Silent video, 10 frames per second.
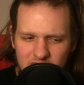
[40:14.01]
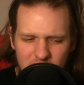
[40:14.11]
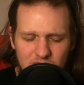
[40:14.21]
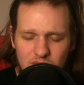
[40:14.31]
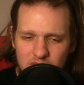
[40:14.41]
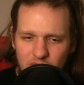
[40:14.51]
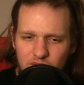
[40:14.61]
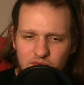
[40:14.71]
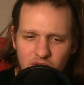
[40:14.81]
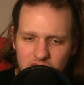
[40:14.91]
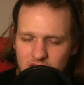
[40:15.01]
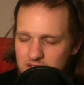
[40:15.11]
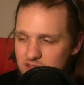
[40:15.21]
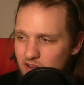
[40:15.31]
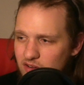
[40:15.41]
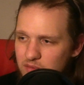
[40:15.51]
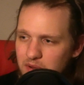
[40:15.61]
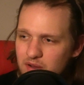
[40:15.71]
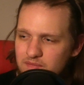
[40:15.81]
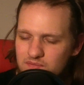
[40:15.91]
They don't know what the fuck they're talking
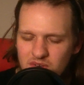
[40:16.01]
about.